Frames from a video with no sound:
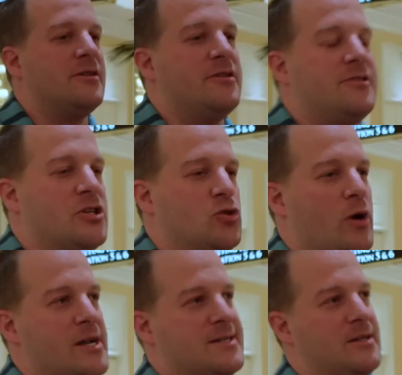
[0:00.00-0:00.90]
on the
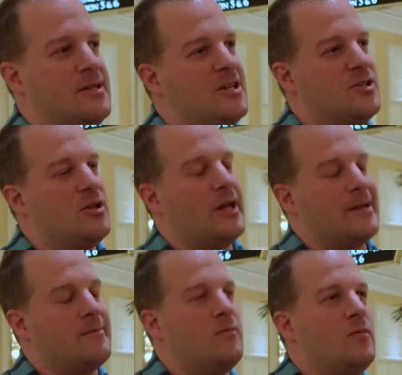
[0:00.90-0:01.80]
situation. It's
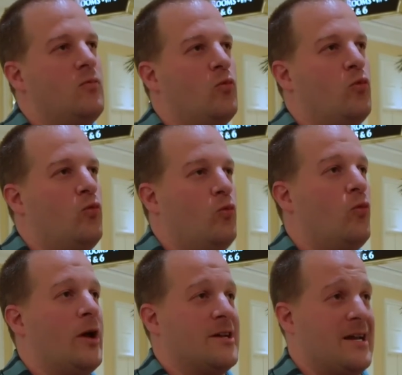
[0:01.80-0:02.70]

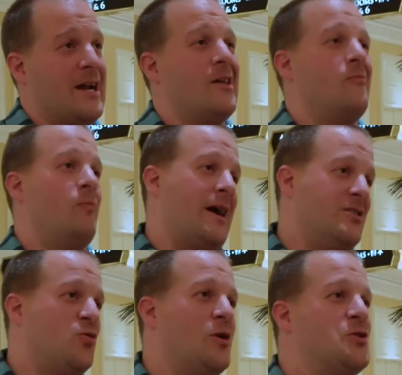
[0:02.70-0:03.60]
like I said, kind of back in
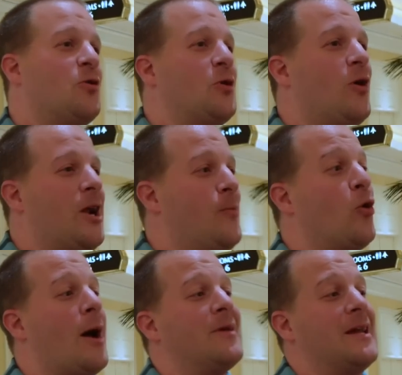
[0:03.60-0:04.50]
2021, I'm more
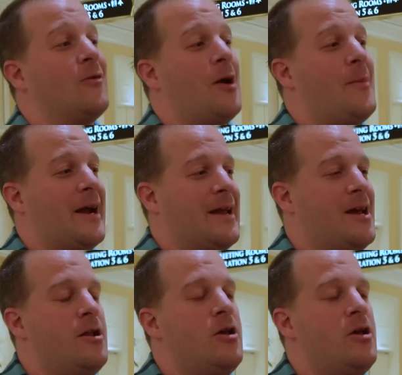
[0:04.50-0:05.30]
apt to get right back in.